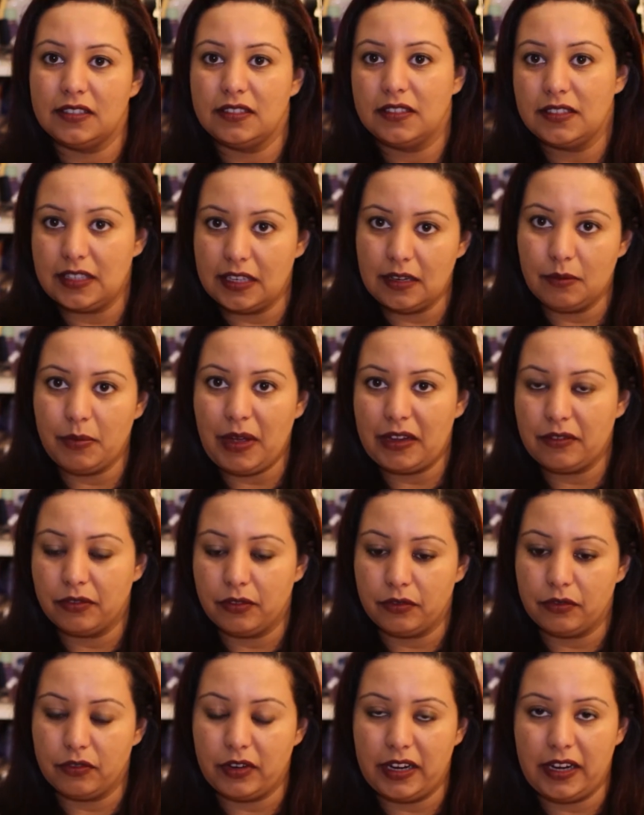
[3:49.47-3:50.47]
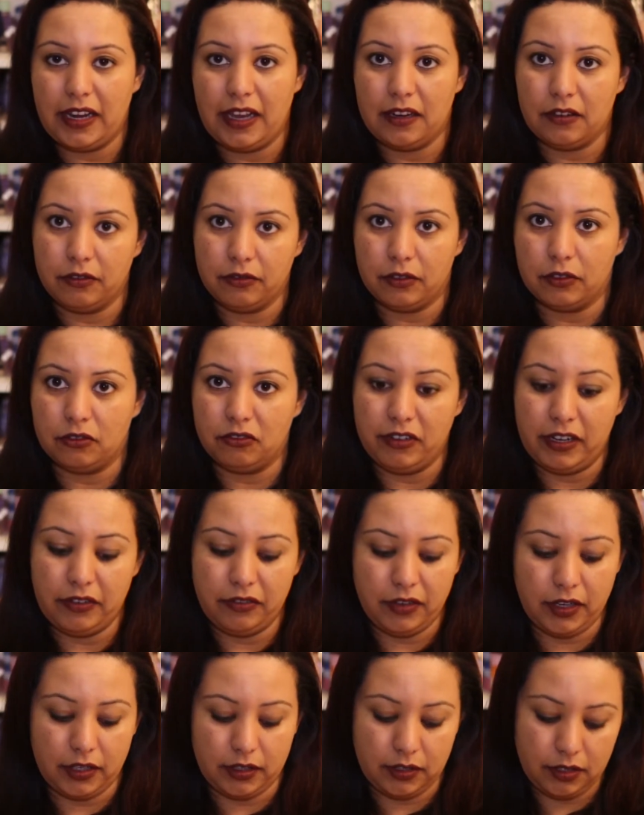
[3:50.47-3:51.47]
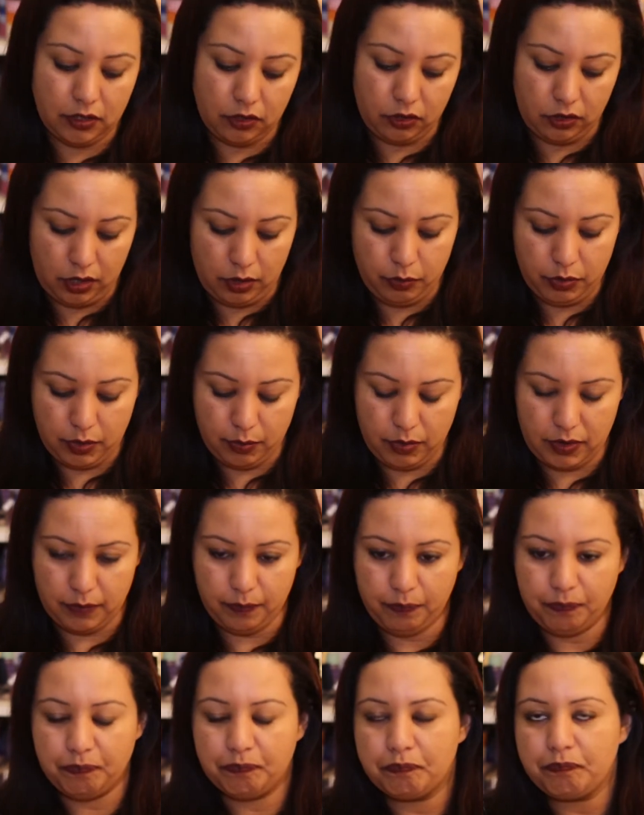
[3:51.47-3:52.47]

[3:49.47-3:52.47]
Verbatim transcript: send it back for free and a full refund no problem